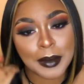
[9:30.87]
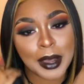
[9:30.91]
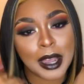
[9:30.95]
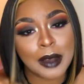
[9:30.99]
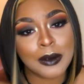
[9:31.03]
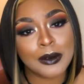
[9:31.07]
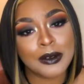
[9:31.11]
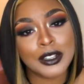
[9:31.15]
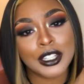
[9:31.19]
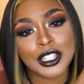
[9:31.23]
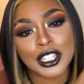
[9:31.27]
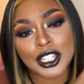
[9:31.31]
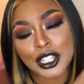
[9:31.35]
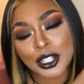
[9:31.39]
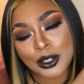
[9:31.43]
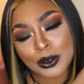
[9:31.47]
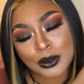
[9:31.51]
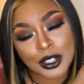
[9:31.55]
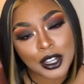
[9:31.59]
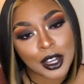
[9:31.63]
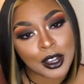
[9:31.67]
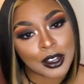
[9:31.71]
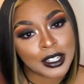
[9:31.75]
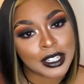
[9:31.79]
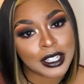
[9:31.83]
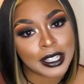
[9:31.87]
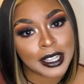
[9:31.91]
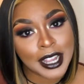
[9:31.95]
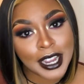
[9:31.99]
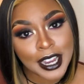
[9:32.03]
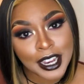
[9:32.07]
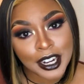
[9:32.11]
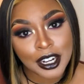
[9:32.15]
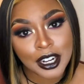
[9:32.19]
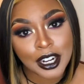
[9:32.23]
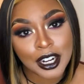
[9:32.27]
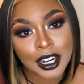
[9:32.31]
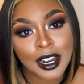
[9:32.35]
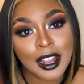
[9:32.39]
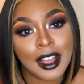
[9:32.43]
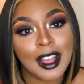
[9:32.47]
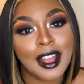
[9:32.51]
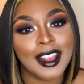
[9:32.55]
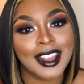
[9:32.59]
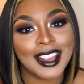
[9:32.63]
I will see you dolls later.